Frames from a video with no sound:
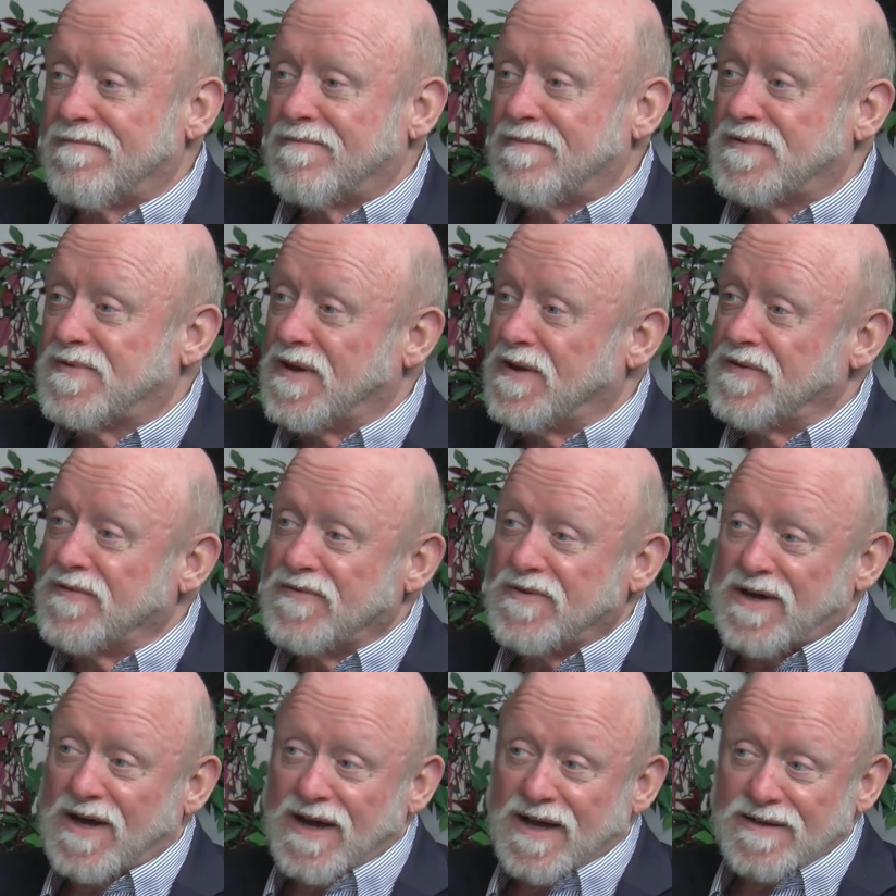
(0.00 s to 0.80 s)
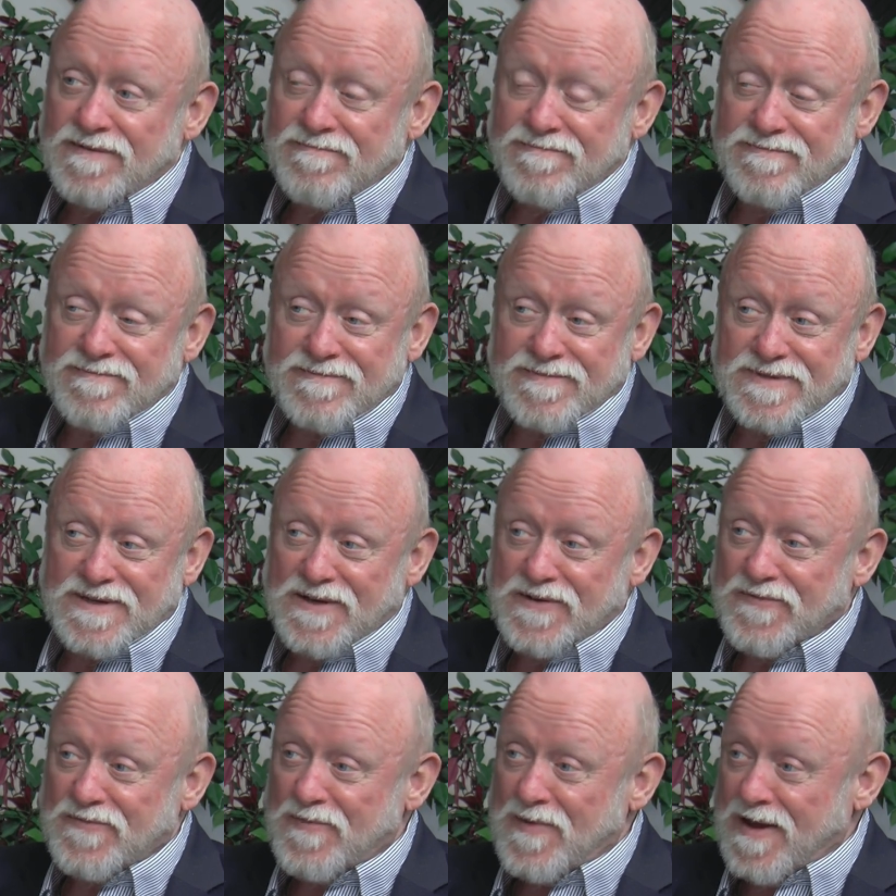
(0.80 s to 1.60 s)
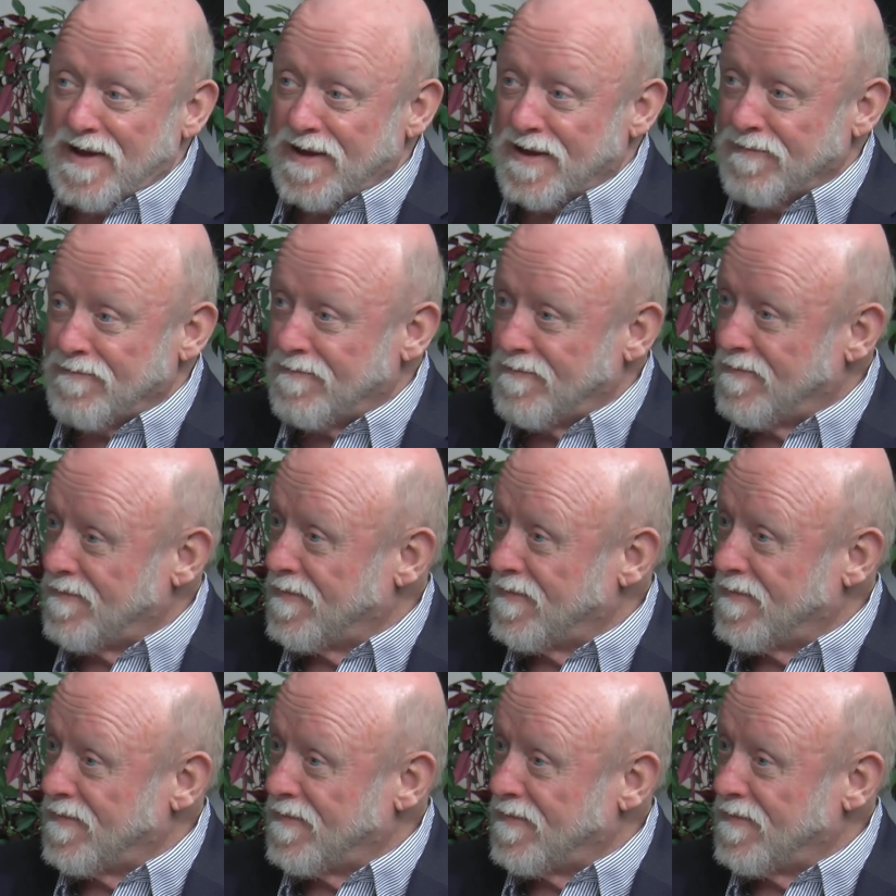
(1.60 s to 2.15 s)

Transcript: Son of God, Son of Man,